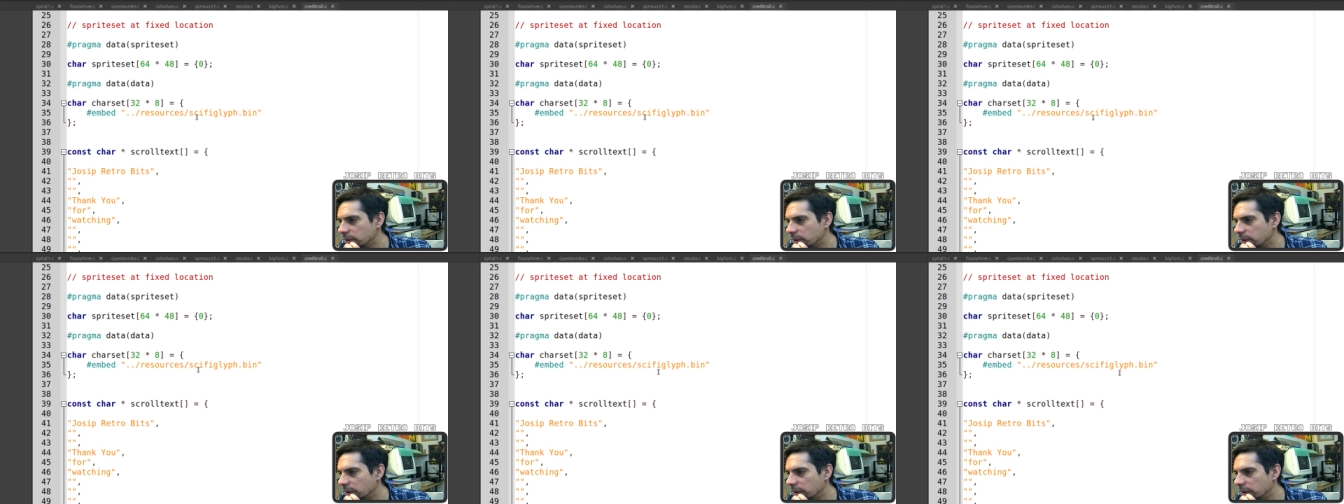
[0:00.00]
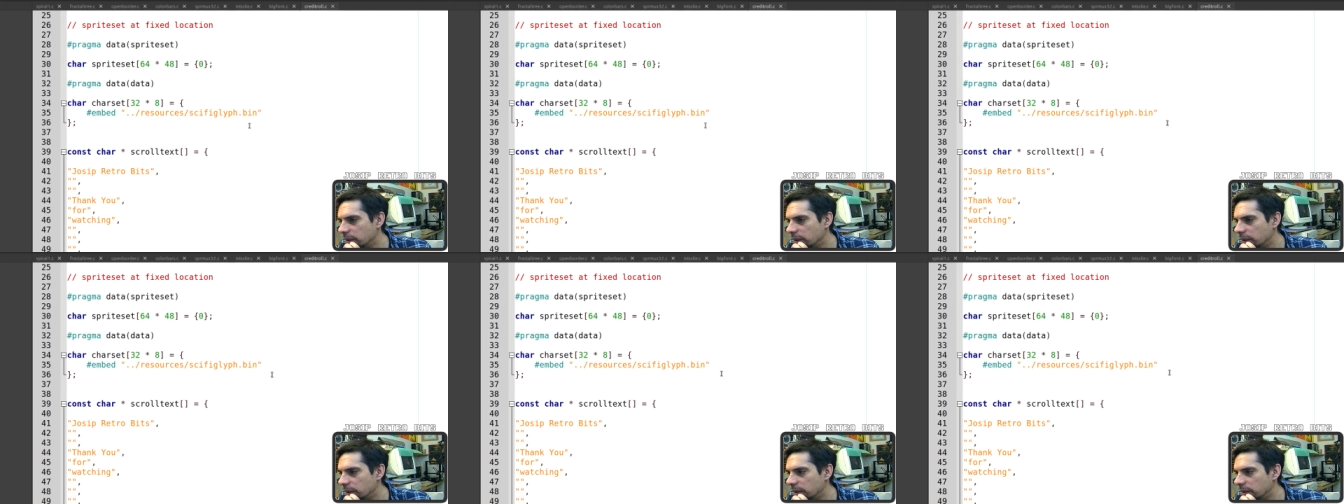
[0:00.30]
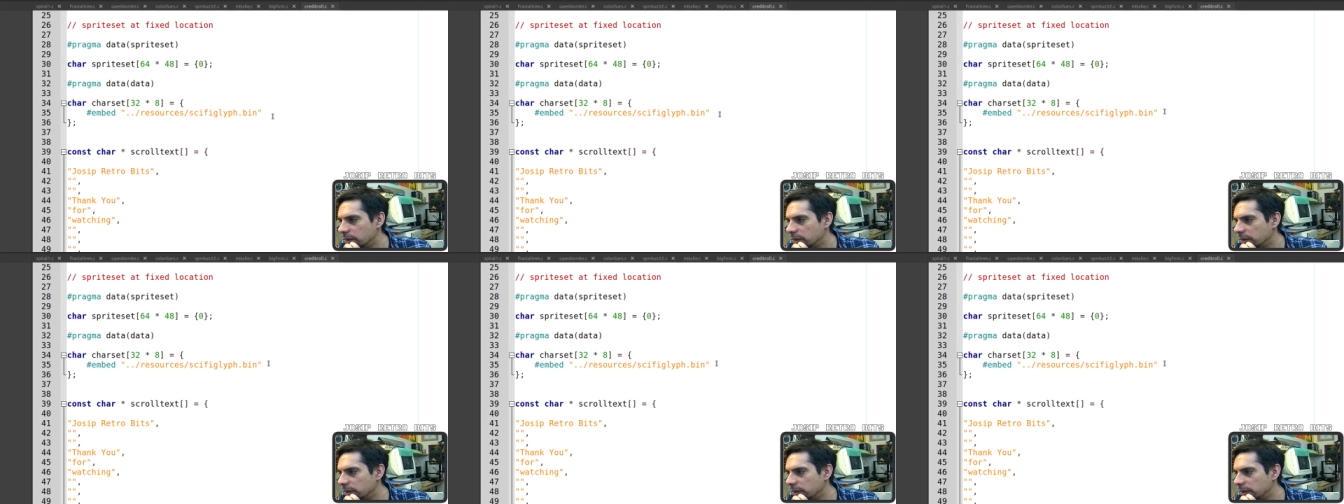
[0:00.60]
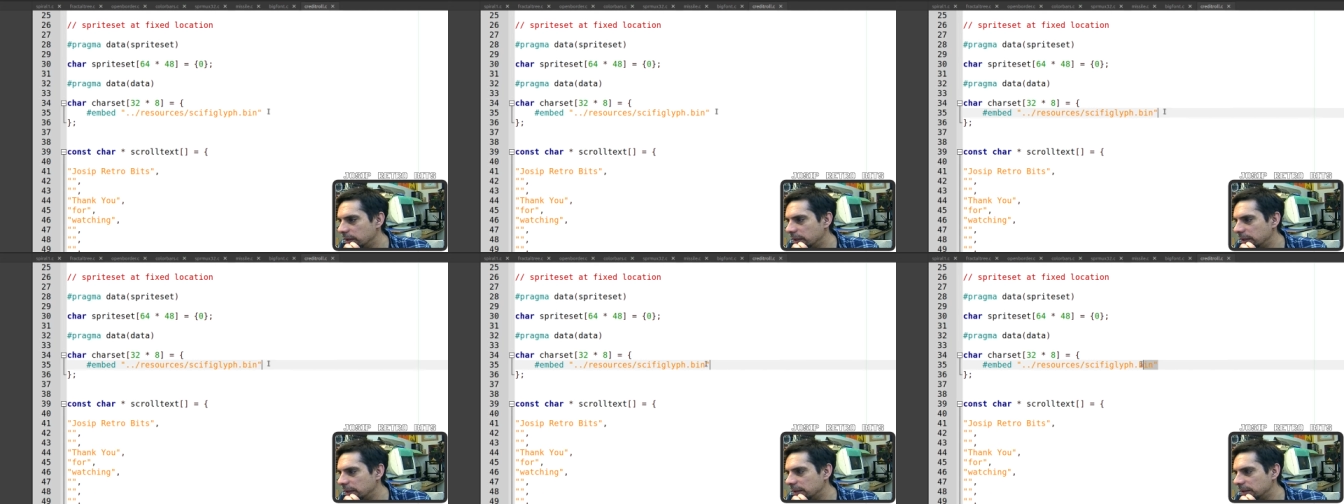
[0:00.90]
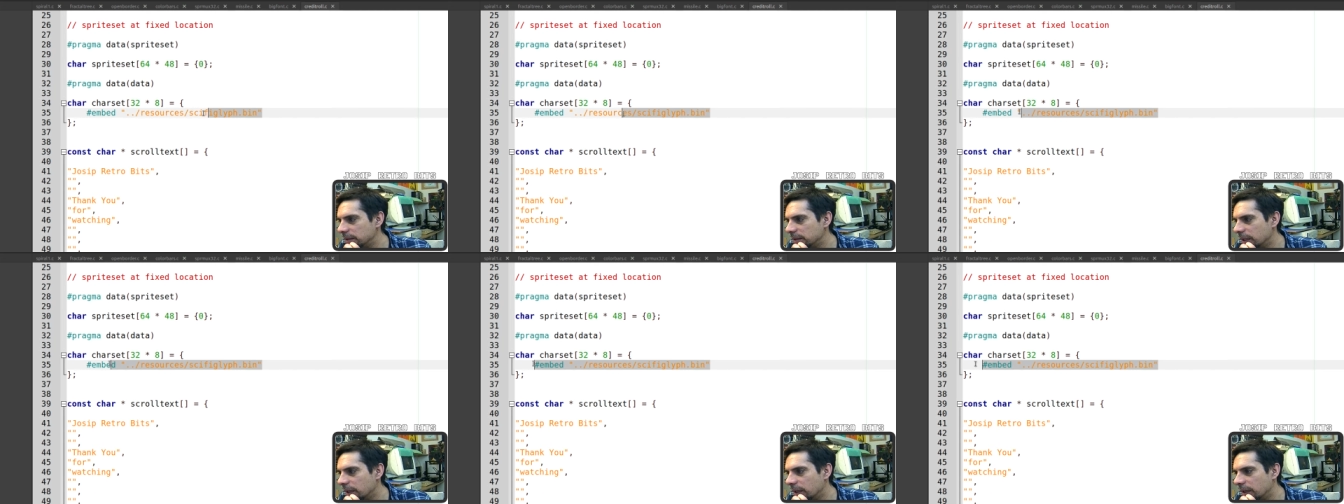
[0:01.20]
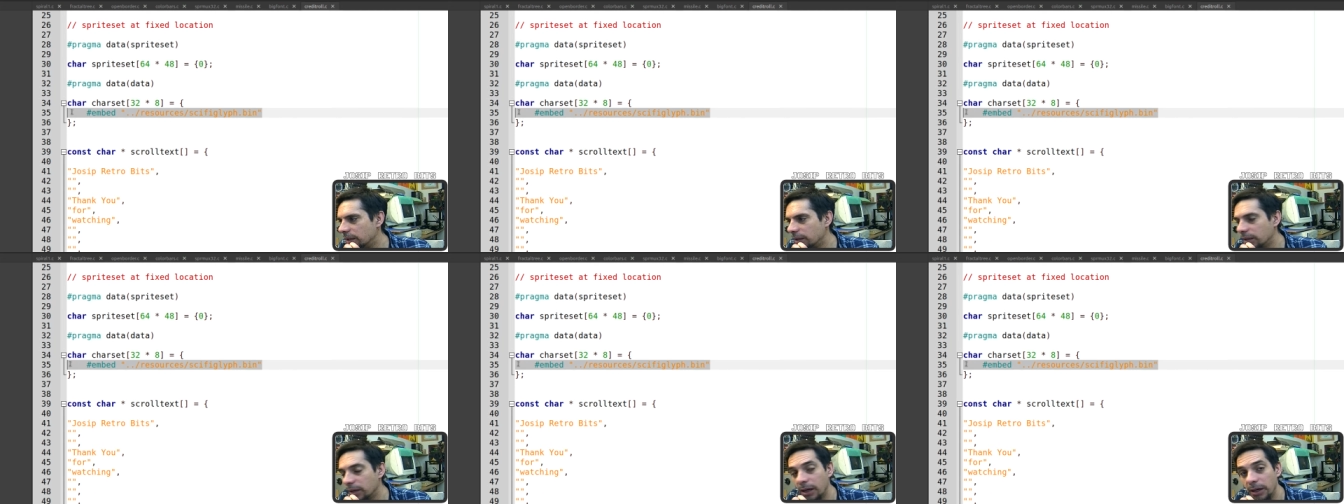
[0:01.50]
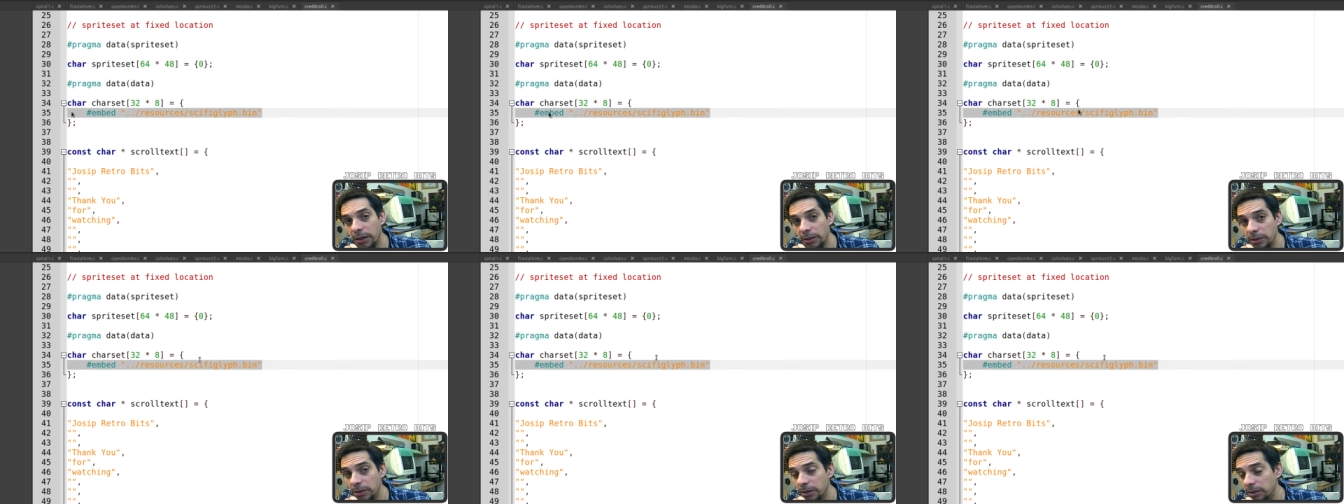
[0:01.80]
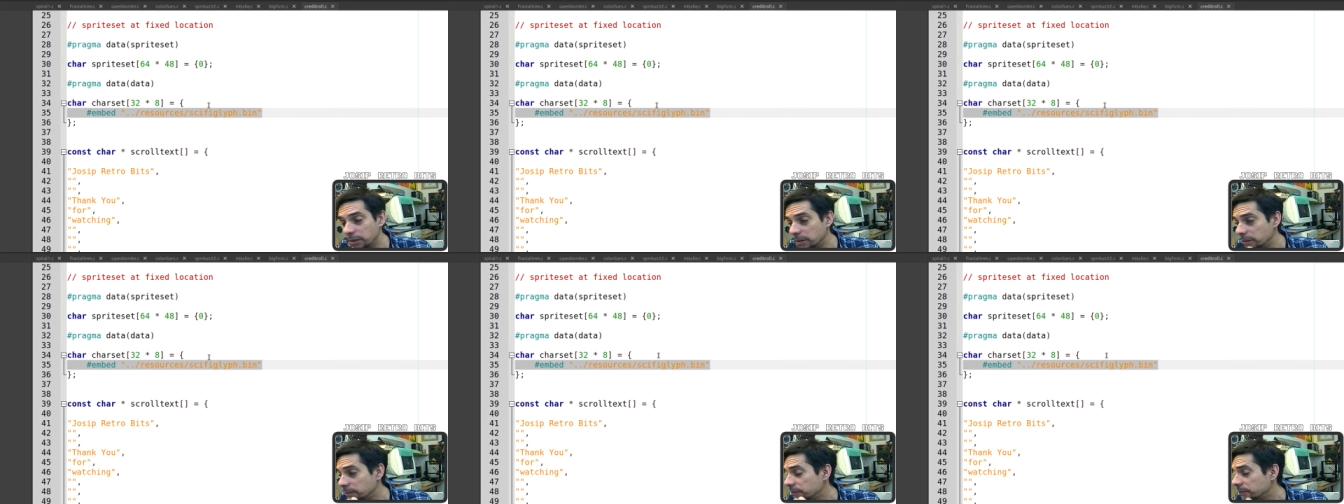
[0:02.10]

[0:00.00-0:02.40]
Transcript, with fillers: uh, these are characters